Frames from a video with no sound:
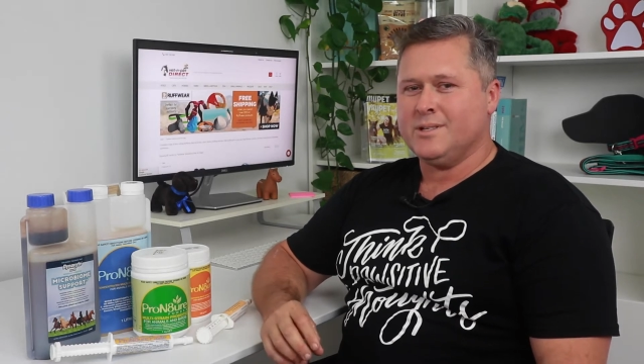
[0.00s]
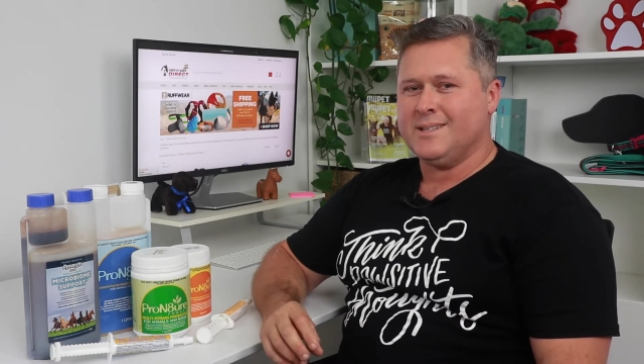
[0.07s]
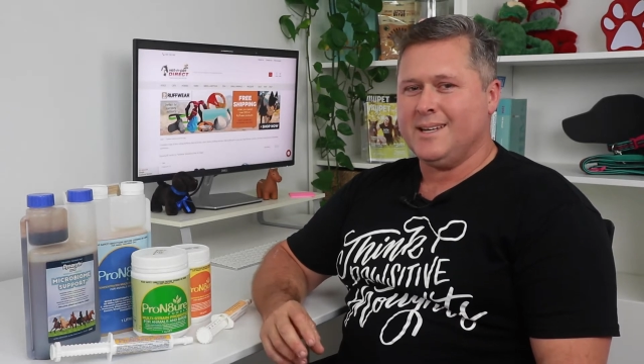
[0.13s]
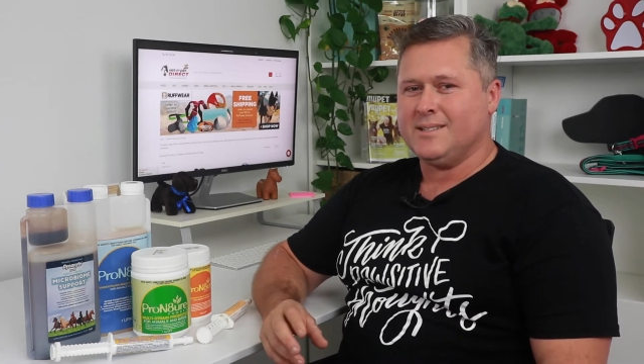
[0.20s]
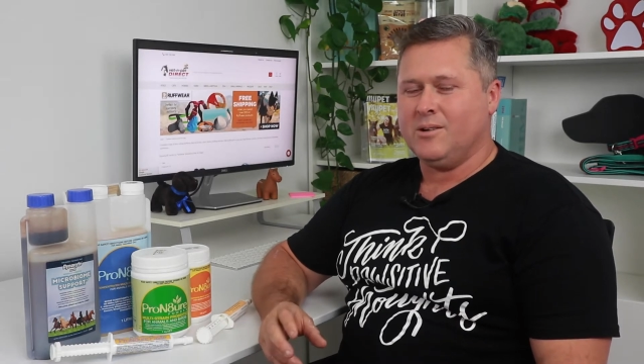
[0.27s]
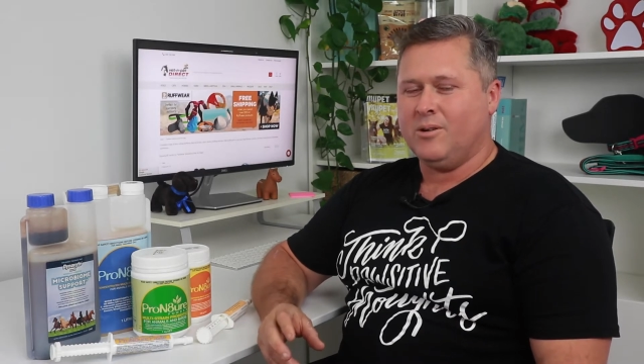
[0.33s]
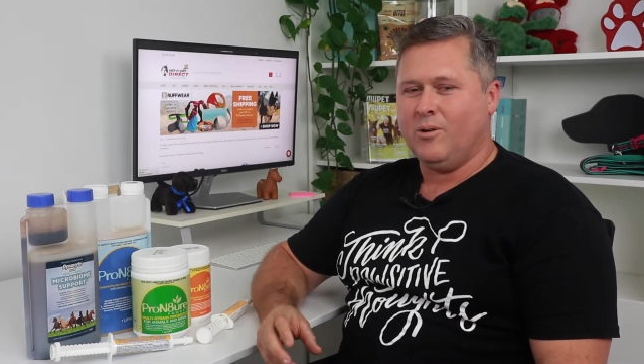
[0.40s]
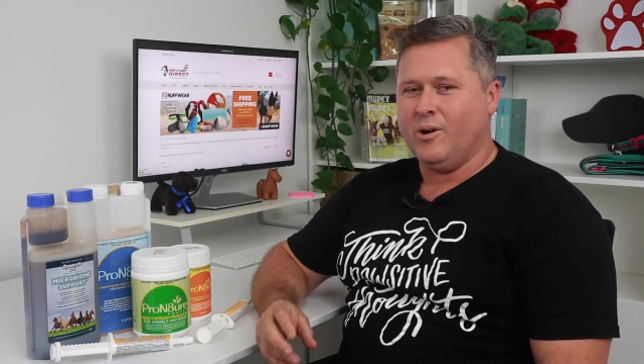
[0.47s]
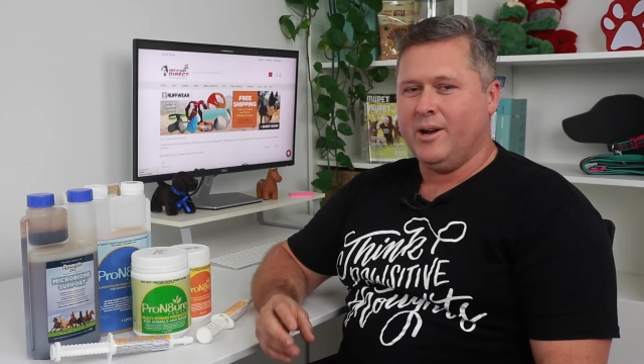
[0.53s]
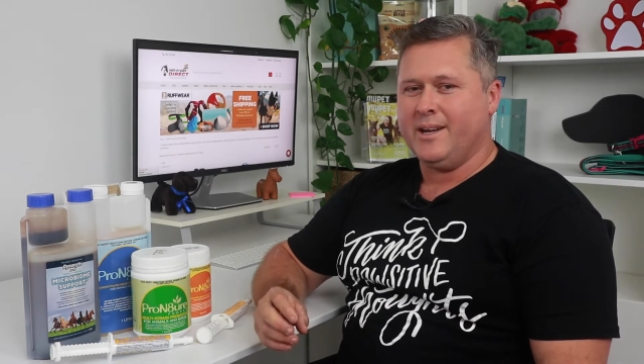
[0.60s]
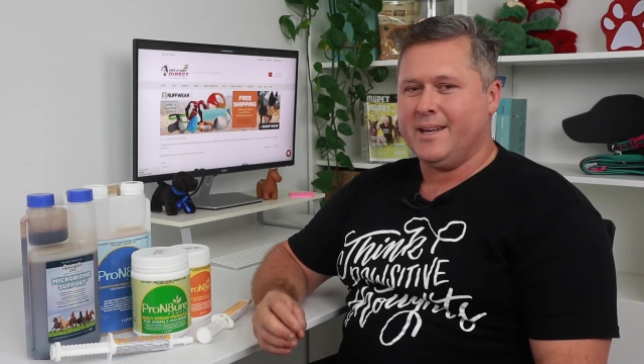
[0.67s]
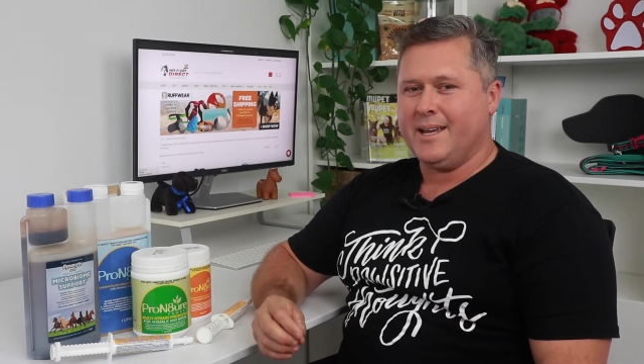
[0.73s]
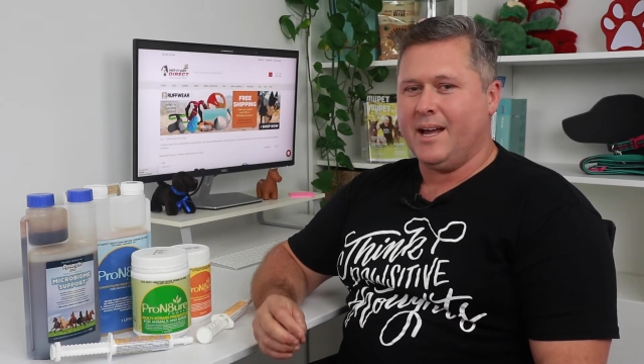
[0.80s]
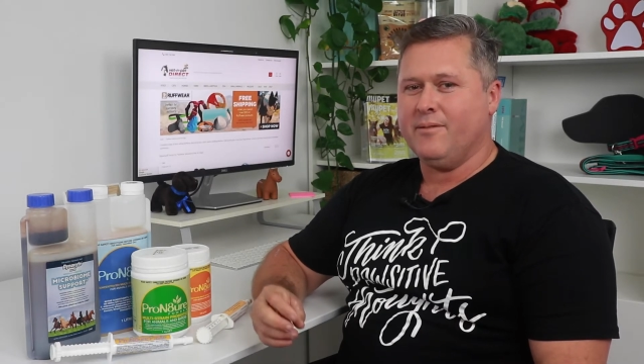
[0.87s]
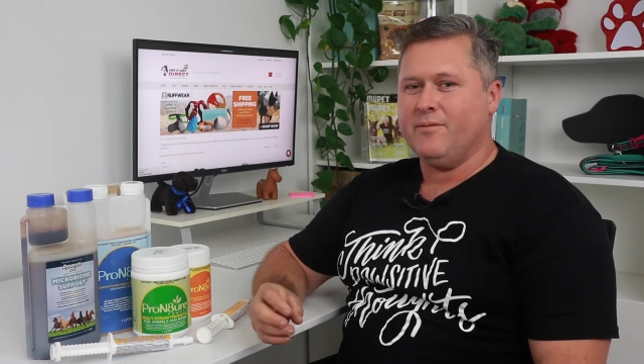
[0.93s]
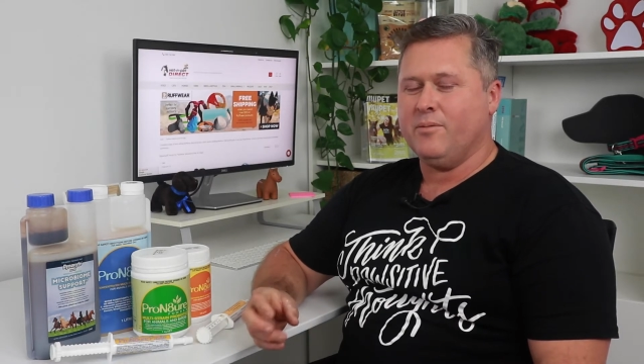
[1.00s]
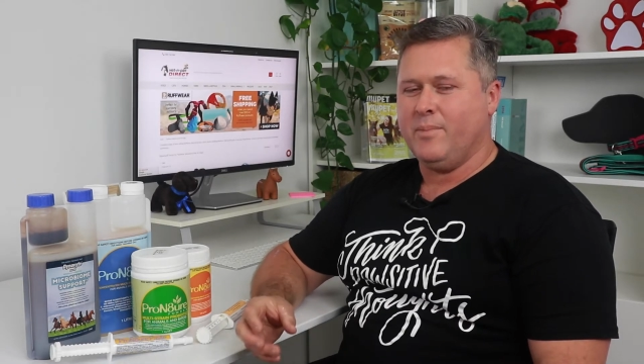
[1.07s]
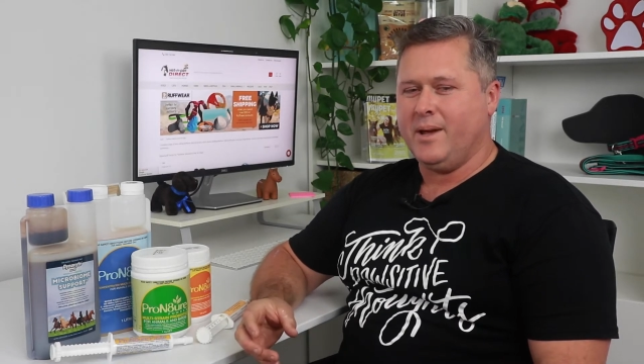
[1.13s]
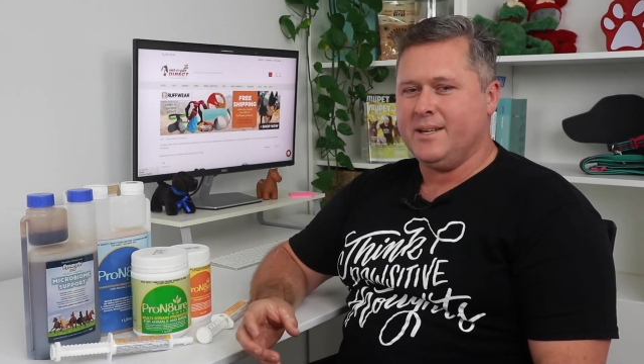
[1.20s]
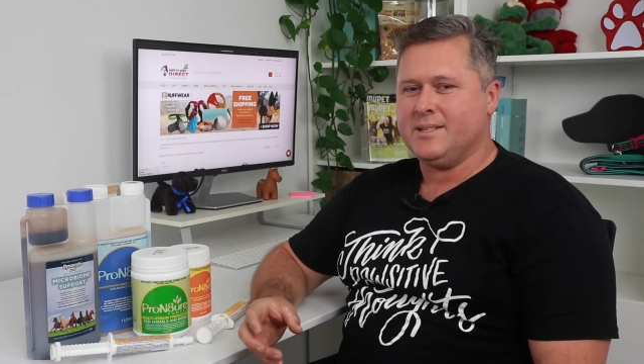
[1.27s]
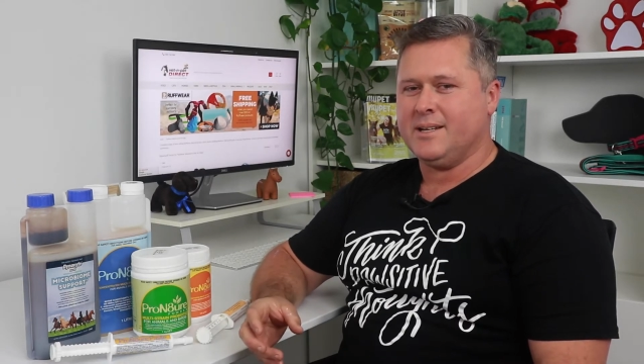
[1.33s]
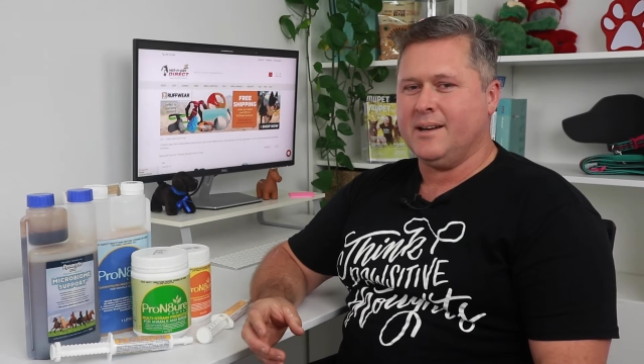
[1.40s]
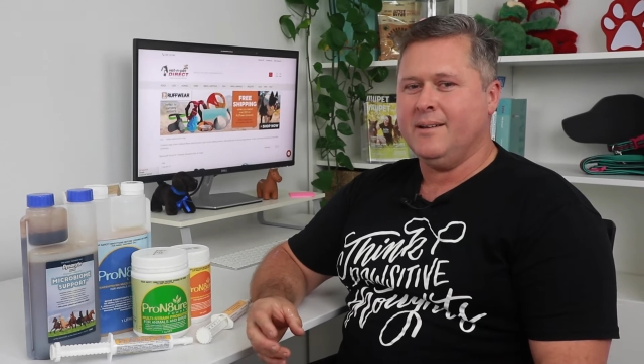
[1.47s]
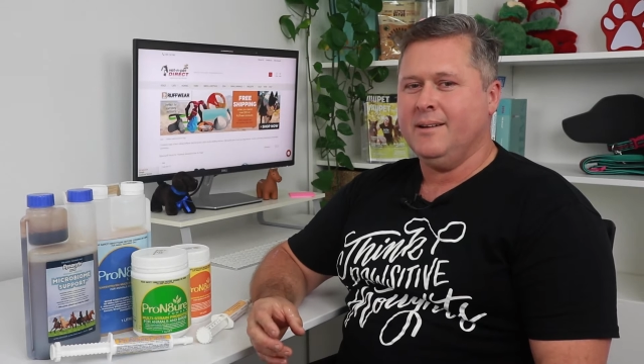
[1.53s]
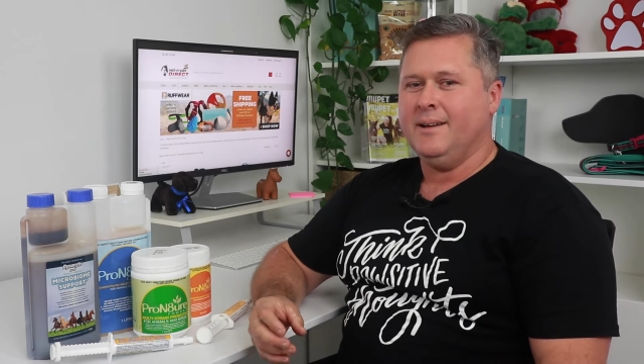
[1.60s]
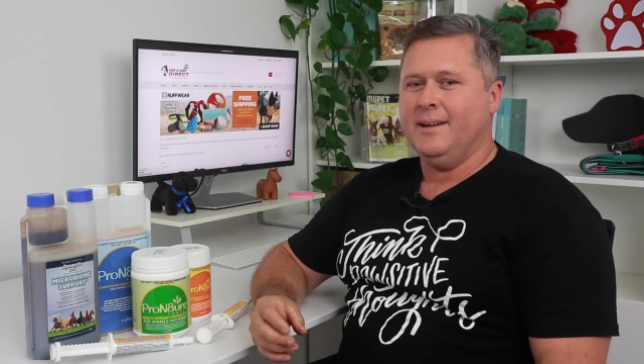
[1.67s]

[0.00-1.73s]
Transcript: as a hind gut fermenter.